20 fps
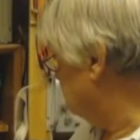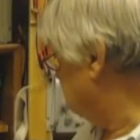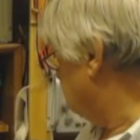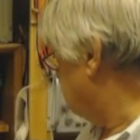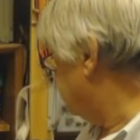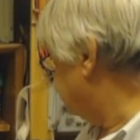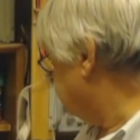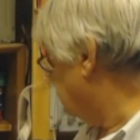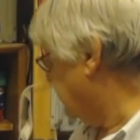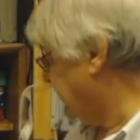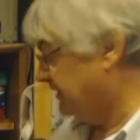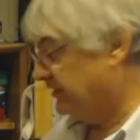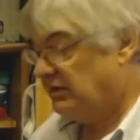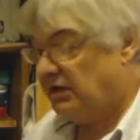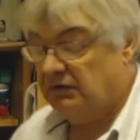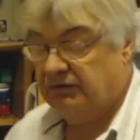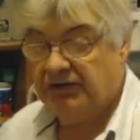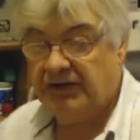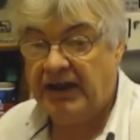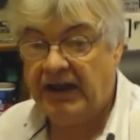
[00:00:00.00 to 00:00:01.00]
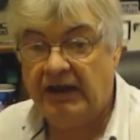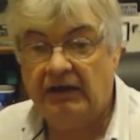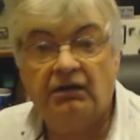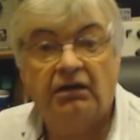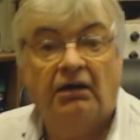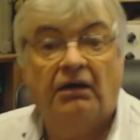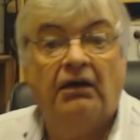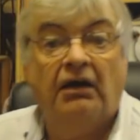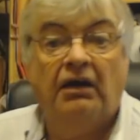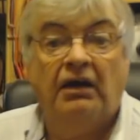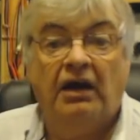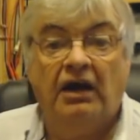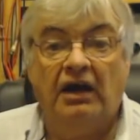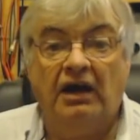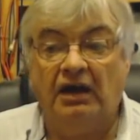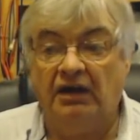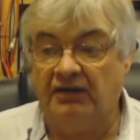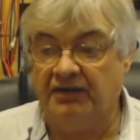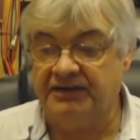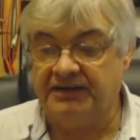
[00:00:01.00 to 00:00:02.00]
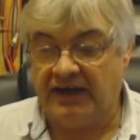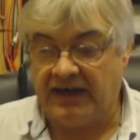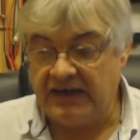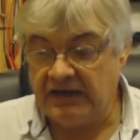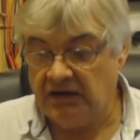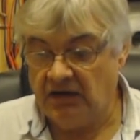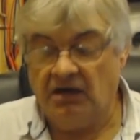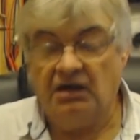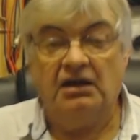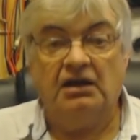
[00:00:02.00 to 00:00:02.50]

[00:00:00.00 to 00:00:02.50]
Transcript: Where's mine? Over there. Okay,